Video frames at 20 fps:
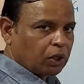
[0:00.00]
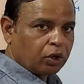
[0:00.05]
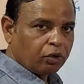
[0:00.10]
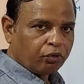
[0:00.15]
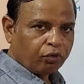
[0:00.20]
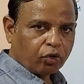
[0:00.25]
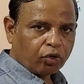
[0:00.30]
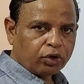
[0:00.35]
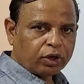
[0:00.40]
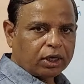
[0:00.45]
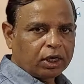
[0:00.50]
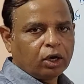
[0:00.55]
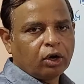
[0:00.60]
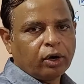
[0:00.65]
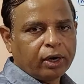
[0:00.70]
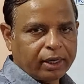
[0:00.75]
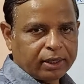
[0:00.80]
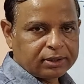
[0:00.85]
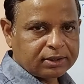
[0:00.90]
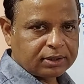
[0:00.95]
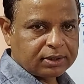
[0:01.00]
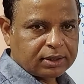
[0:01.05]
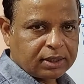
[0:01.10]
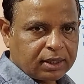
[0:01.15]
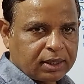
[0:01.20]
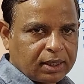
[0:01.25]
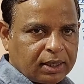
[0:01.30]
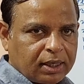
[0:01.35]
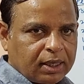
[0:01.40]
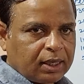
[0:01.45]
4 kilohertz.
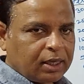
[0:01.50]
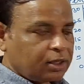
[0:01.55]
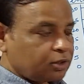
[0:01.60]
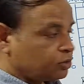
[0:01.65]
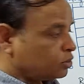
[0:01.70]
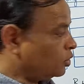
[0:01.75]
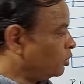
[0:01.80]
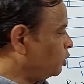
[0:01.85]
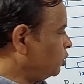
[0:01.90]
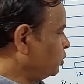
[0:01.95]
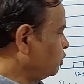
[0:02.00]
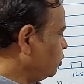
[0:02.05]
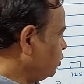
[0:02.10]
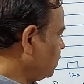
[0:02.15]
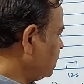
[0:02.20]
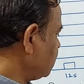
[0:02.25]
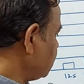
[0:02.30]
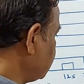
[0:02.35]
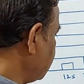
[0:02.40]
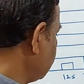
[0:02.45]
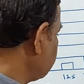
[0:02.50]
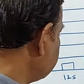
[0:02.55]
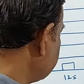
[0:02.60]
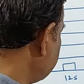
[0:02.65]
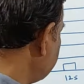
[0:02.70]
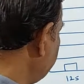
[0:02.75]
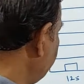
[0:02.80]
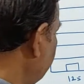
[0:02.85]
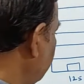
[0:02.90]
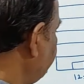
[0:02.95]
So you are
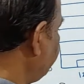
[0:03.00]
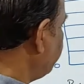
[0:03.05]
listening one